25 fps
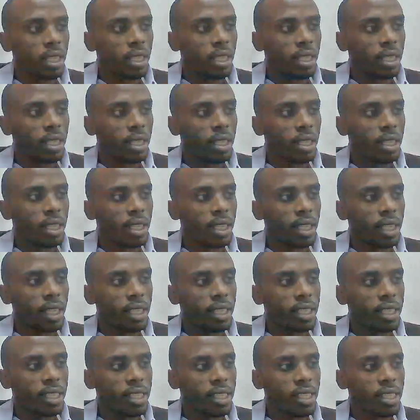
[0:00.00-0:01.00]
the test
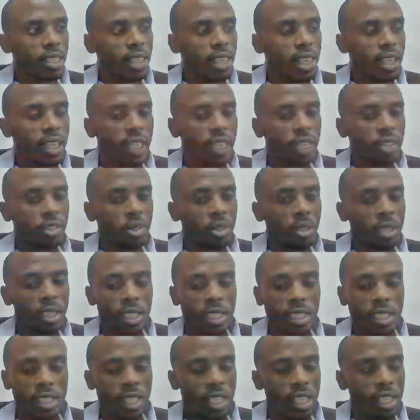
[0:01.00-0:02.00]
directory
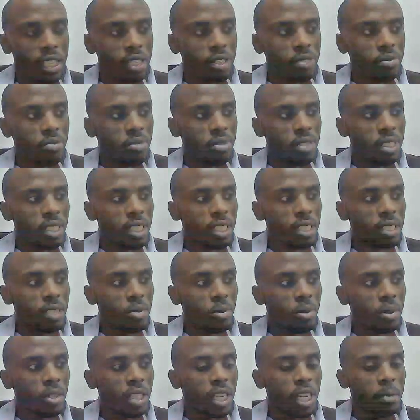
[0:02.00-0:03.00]
recursively. Let's see what
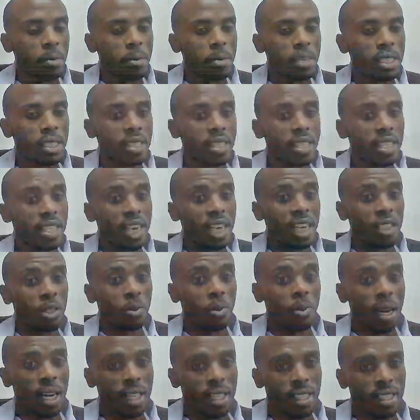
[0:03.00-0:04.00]
happens. That
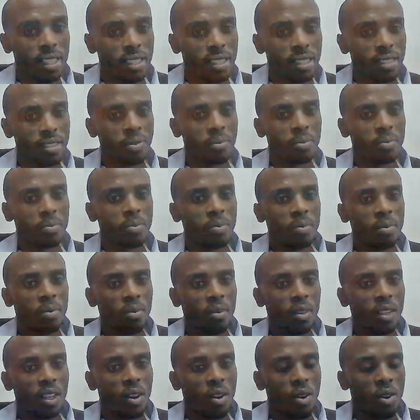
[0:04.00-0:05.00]
works,
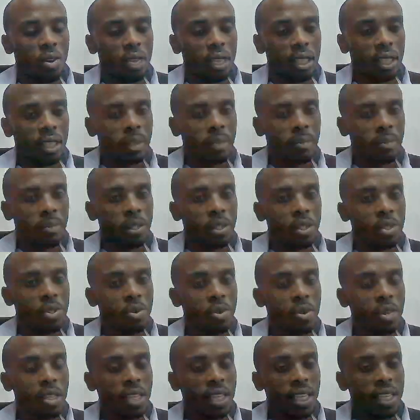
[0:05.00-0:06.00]
okay? So in
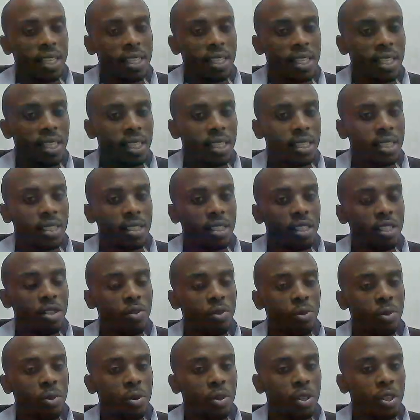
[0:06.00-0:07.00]
this case,
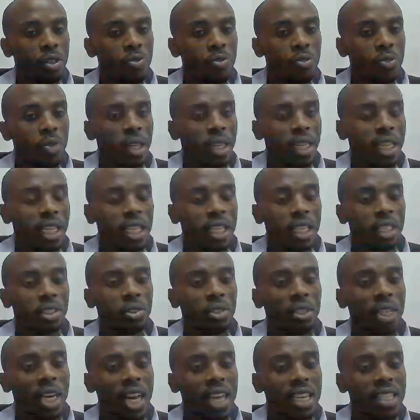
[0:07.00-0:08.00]
if your directory
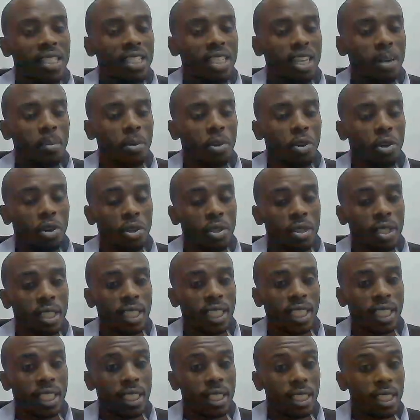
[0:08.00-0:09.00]
has some content,
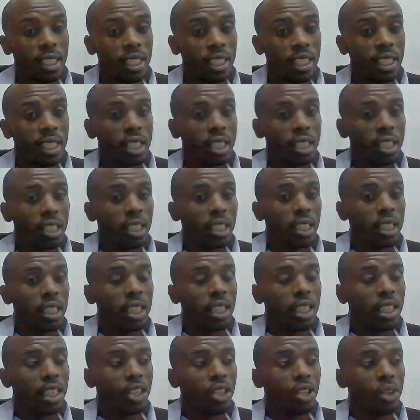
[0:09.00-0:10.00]

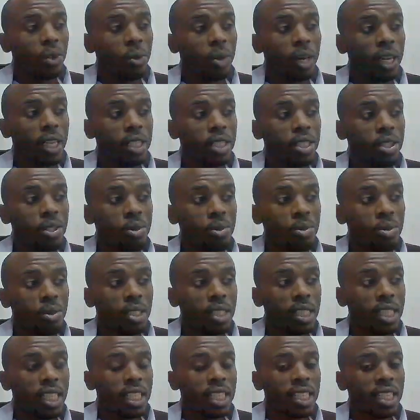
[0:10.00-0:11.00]
you can use the
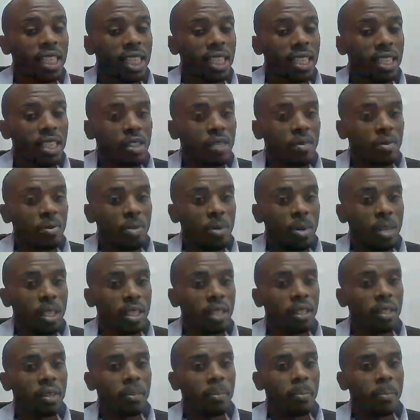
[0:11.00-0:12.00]
recursive way,
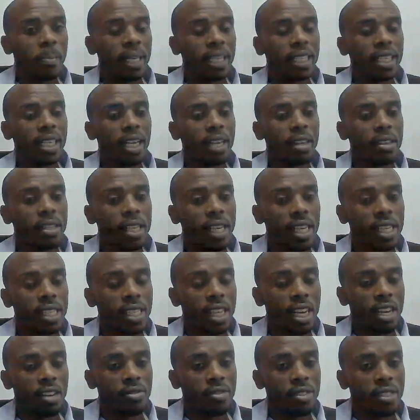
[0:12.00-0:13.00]
but as I have
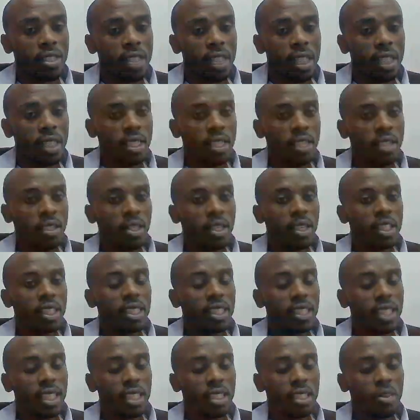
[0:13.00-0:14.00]
said, take
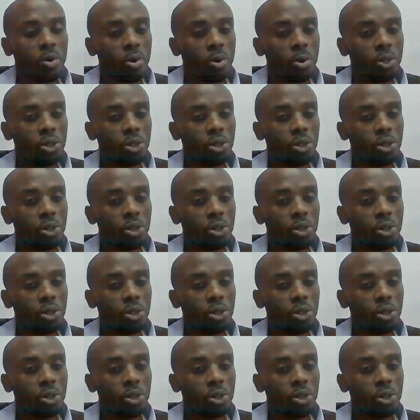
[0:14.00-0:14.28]
caution